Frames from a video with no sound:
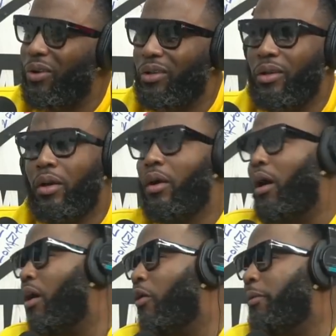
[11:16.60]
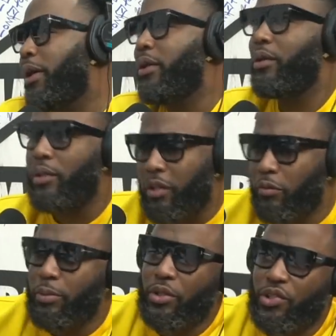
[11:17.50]
and oh man, he'll
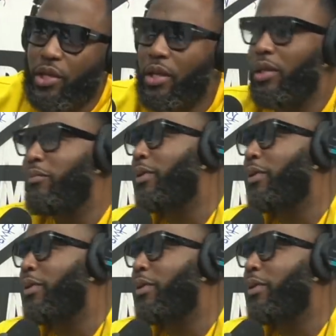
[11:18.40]
never be the same,